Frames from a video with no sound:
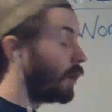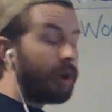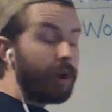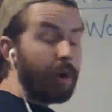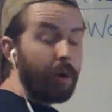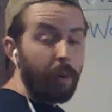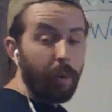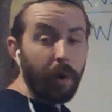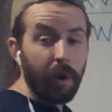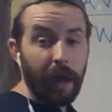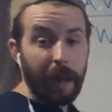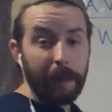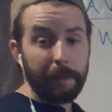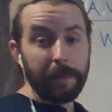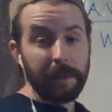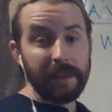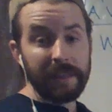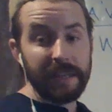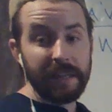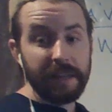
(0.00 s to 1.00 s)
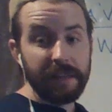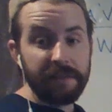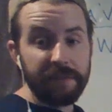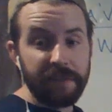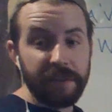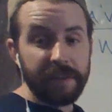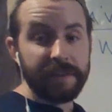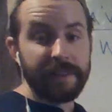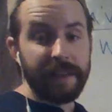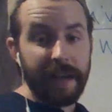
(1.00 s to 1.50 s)
Well, I believe
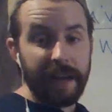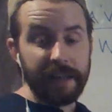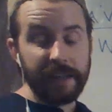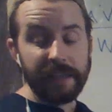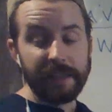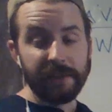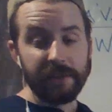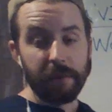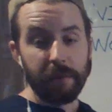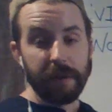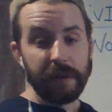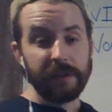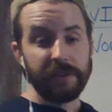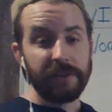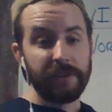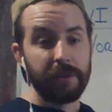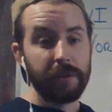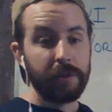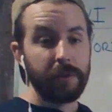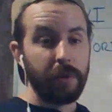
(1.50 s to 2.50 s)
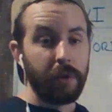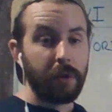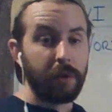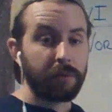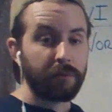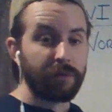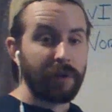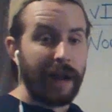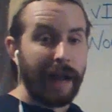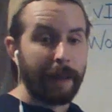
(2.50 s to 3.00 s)
that is going to
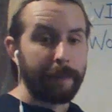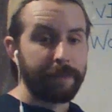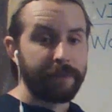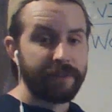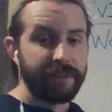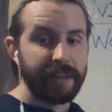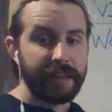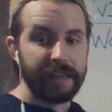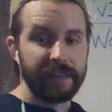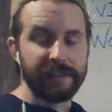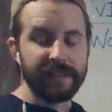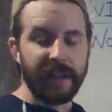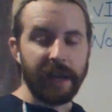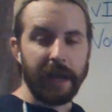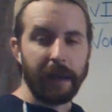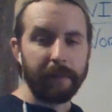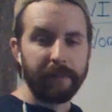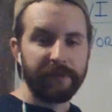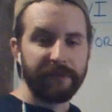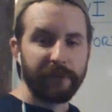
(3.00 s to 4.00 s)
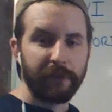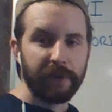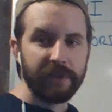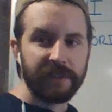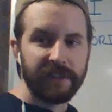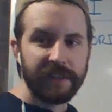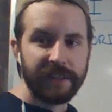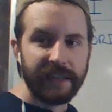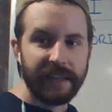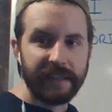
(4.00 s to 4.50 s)
wrap things up for
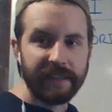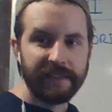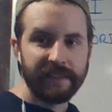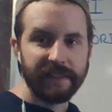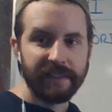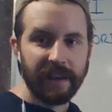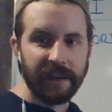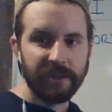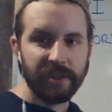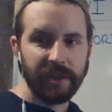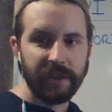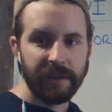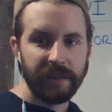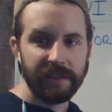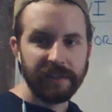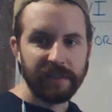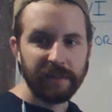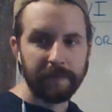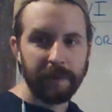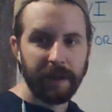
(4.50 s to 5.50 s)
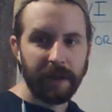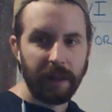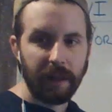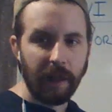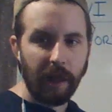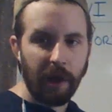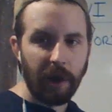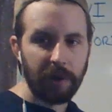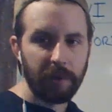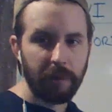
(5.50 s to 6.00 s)
today's session. This has been a
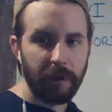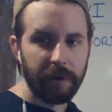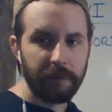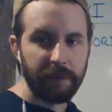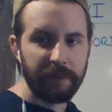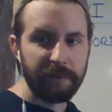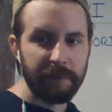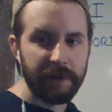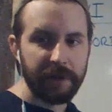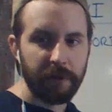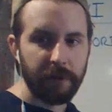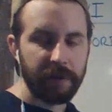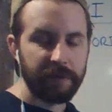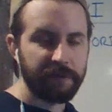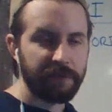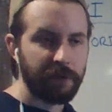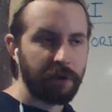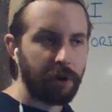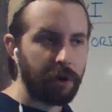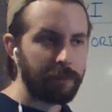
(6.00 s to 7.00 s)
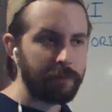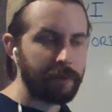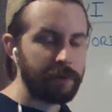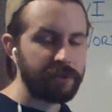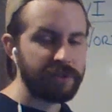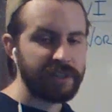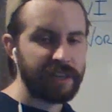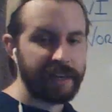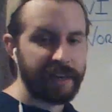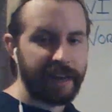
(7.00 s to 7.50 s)
long one. We've been going for almost
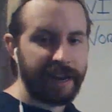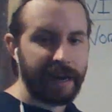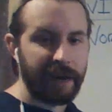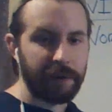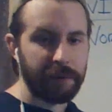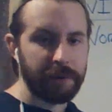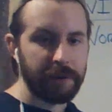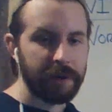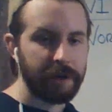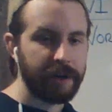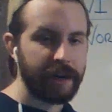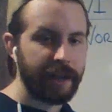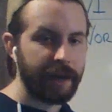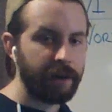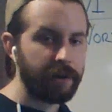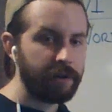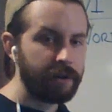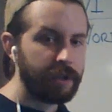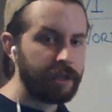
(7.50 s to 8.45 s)
an hour now.